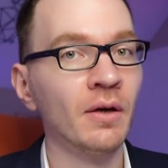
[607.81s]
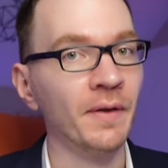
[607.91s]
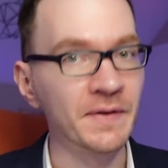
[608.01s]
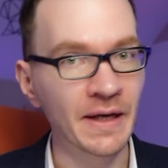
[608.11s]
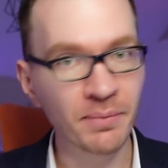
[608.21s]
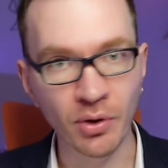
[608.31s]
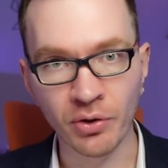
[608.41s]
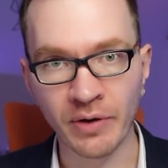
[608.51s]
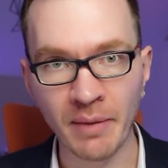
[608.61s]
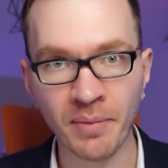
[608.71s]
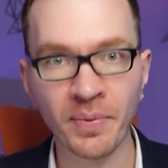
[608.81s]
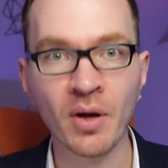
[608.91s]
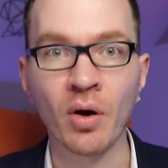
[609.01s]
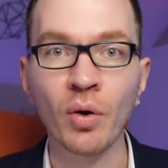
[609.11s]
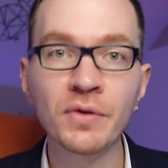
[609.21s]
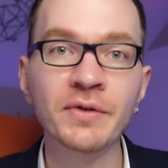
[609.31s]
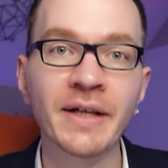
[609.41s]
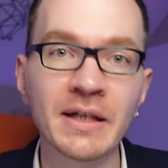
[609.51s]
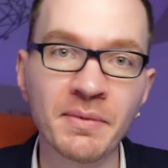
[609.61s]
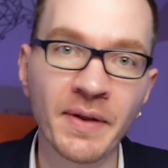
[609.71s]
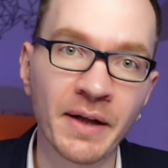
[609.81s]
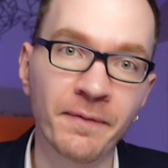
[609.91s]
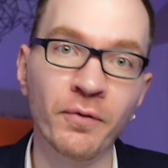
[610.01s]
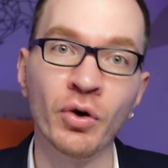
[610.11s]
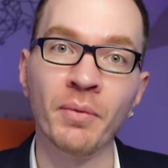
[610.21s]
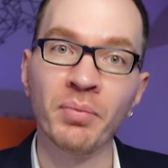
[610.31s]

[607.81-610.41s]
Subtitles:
The same broker app also tells me that for